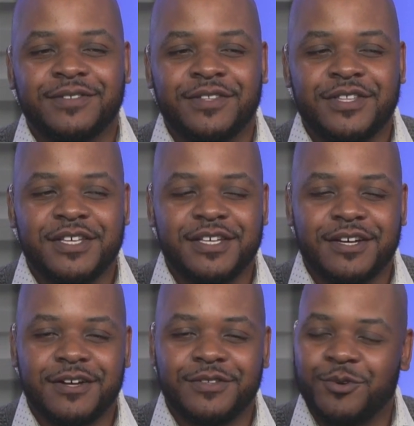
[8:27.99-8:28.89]
the
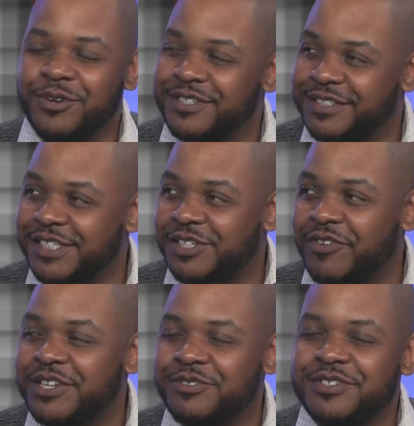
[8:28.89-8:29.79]
uh, the organization,
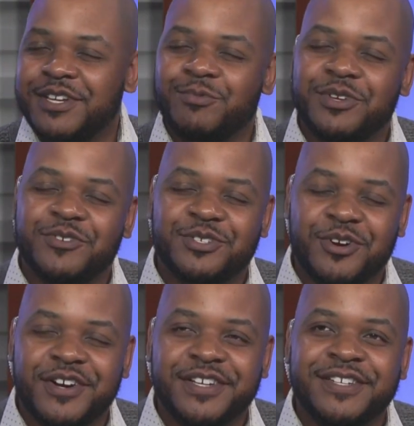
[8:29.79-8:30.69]
right? So you said when you
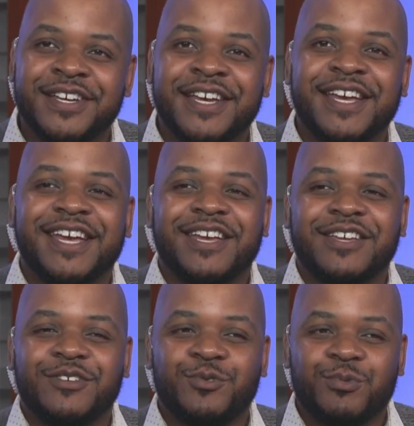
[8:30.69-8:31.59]
started,
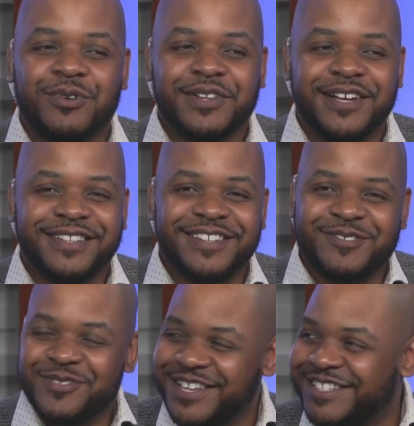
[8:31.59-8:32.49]
you were like the
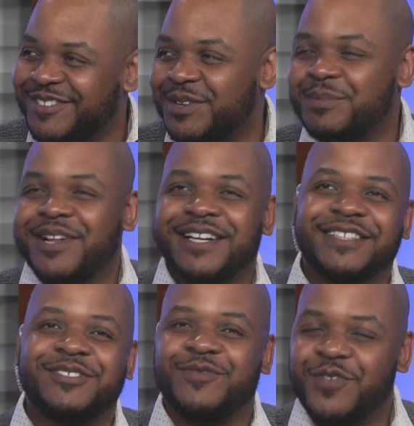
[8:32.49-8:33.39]
new kids on the block,
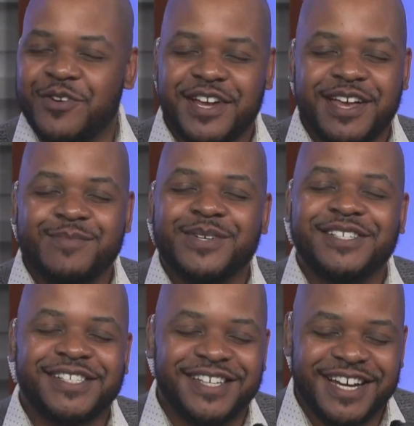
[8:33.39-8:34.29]
very
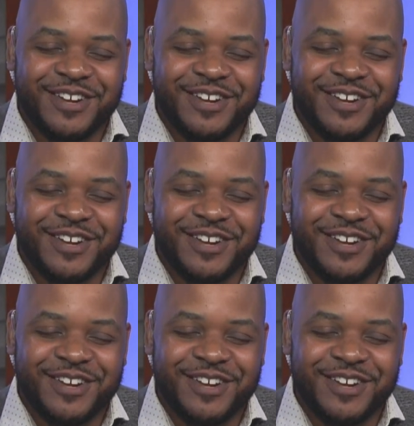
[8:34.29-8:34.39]
ambitious, and I